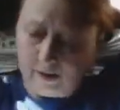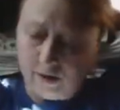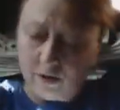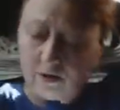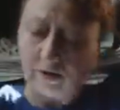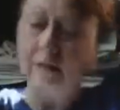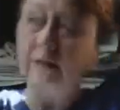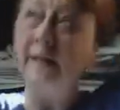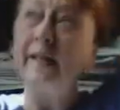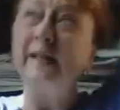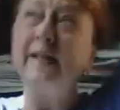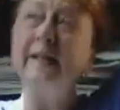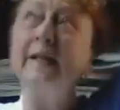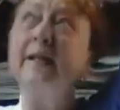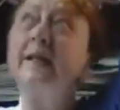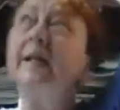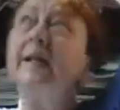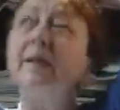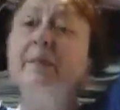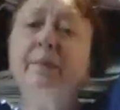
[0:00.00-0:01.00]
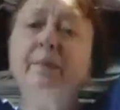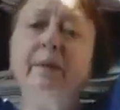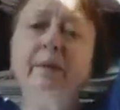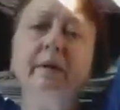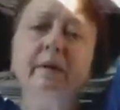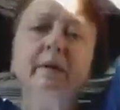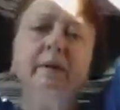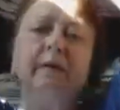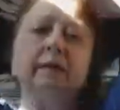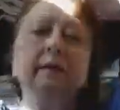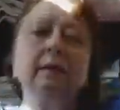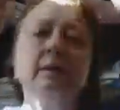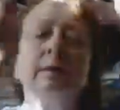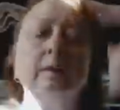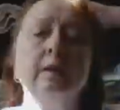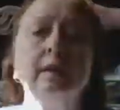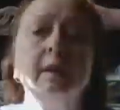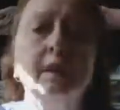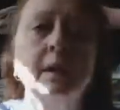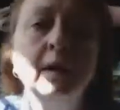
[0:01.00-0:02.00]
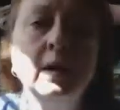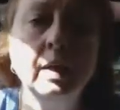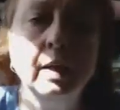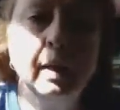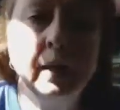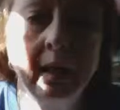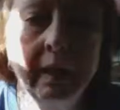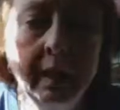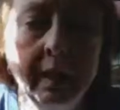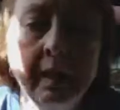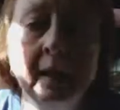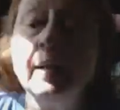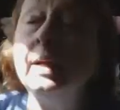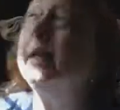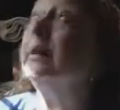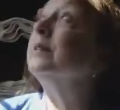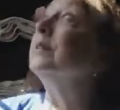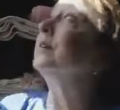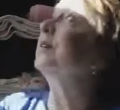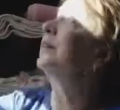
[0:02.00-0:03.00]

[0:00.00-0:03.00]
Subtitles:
all cleaned up. And